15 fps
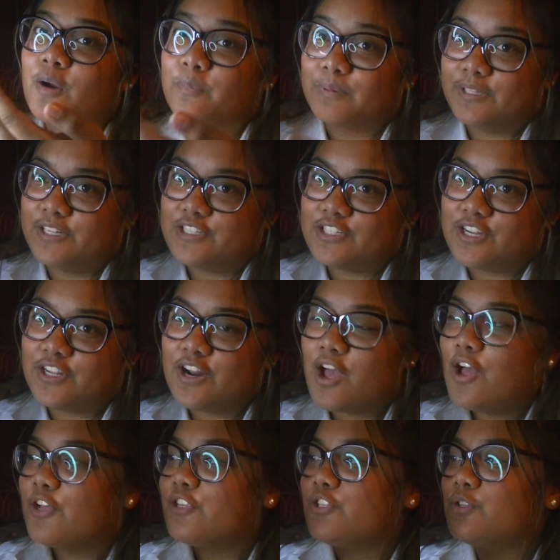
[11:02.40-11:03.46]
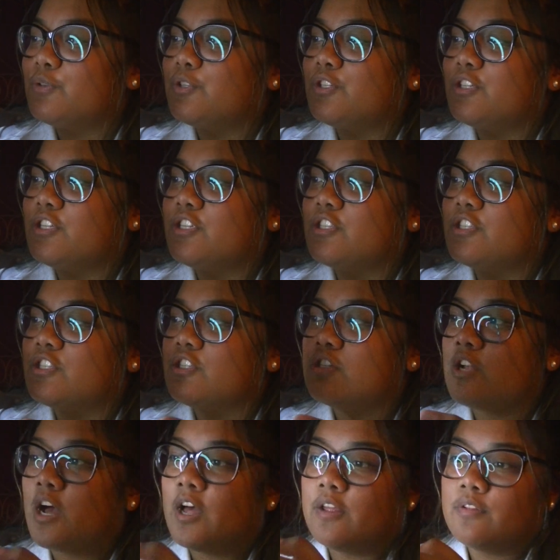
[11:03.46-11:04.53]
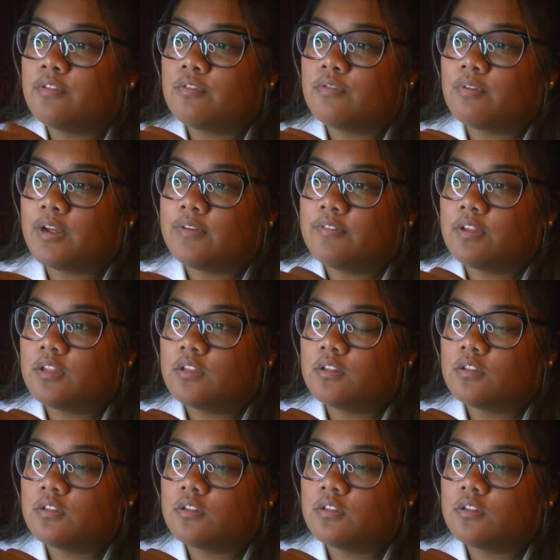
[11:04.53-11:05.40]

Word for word: religion, so she's not driving.